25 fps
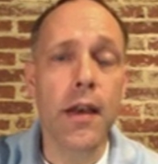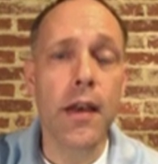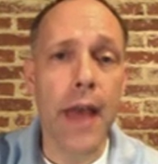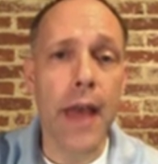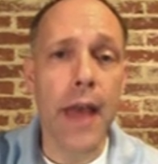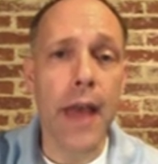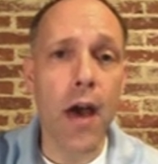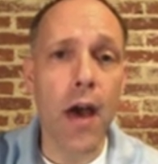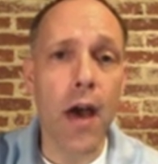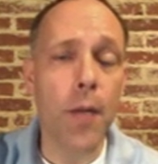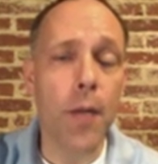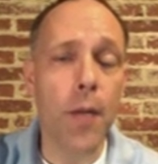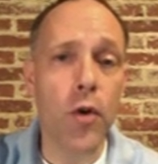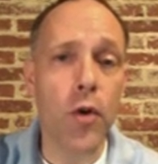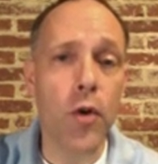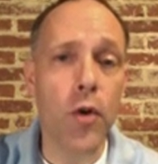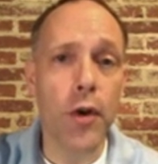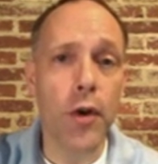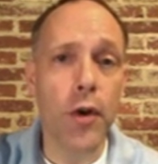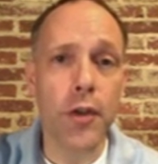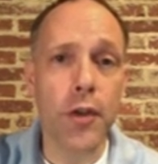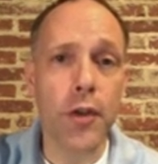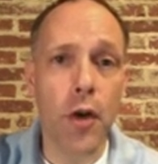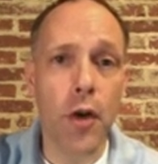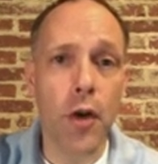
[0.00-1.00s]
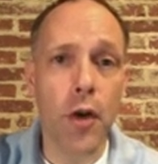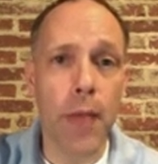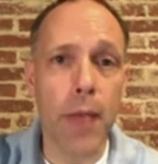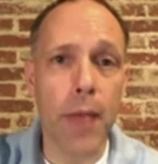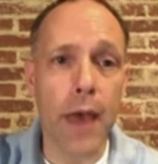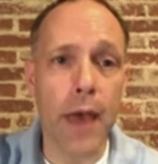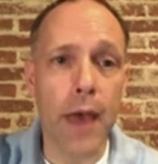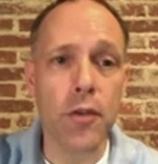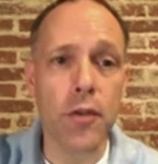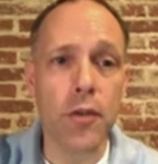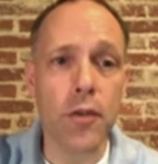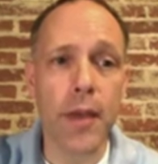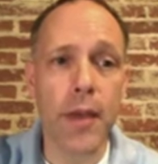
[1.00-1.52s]
Now I'm going to go
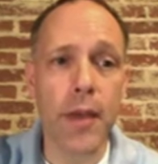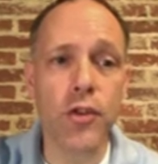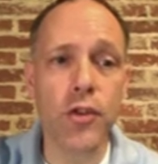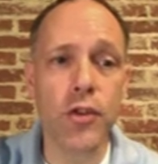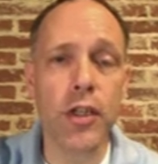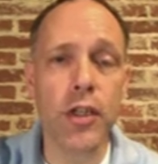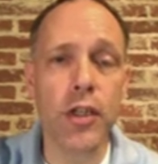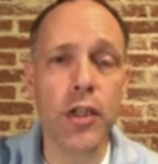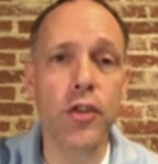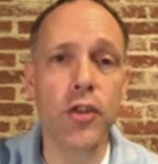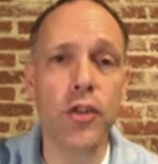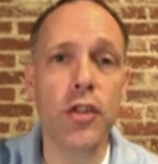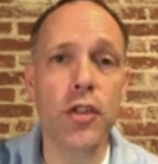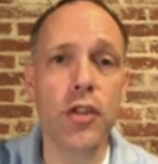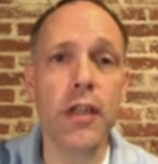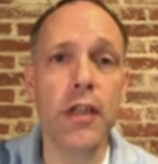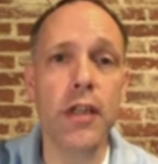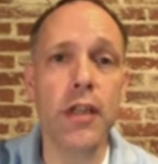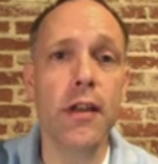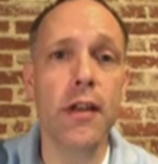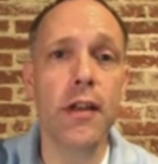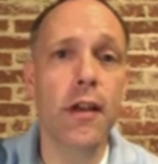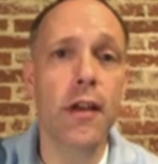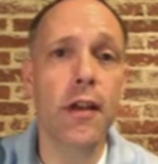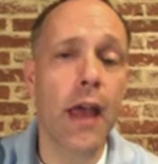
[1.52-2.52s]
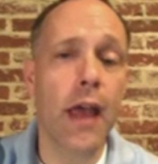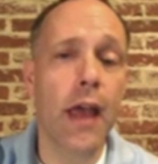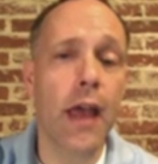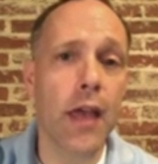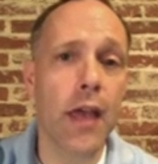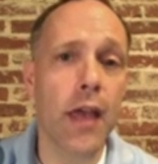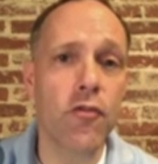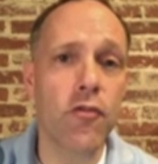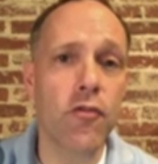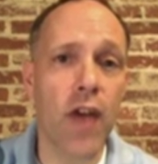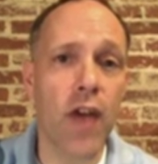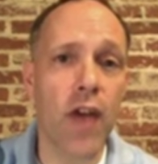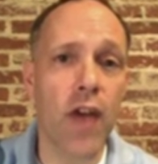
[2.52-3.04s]
back to my cheat sheet
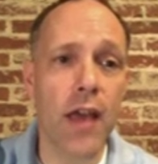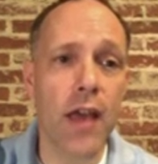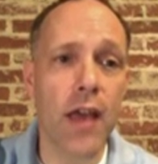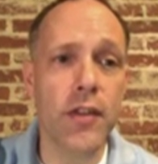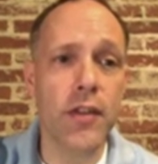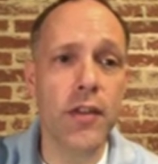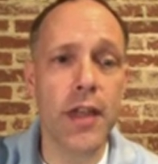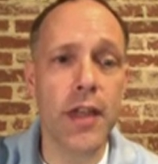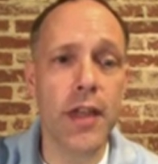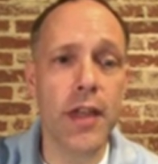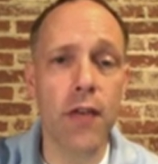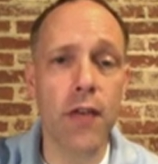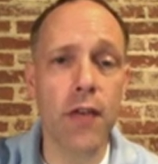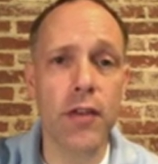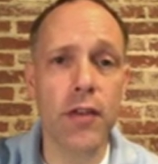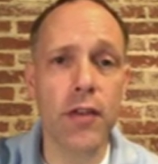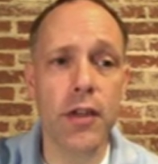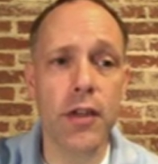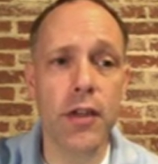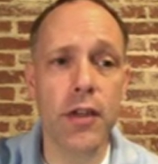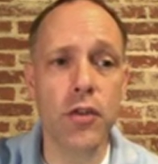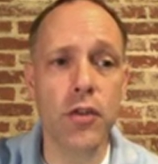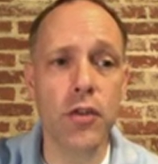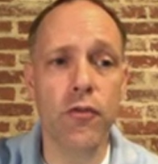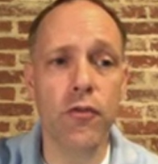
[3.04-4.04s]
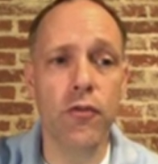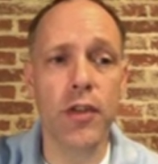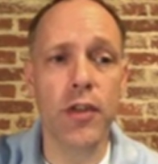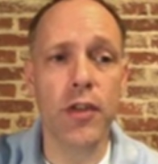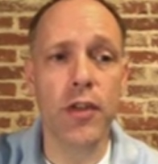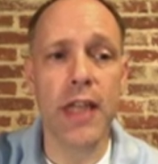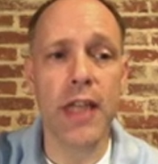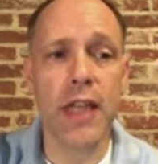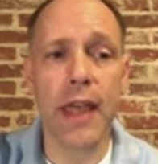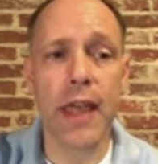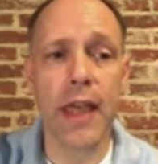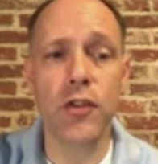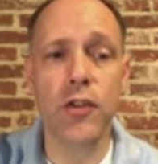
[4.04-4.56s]
and find the definition for
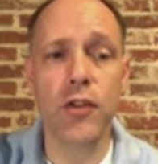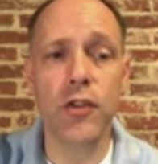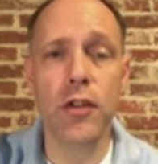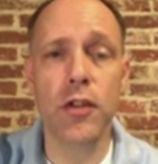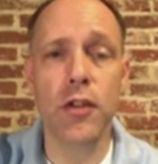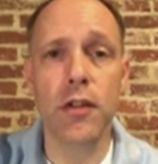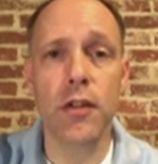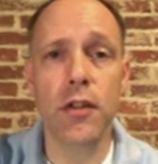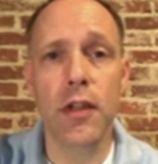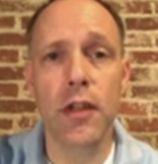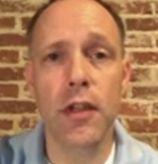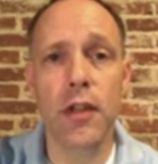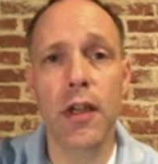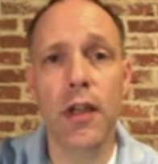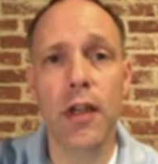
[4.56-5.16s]
tangent.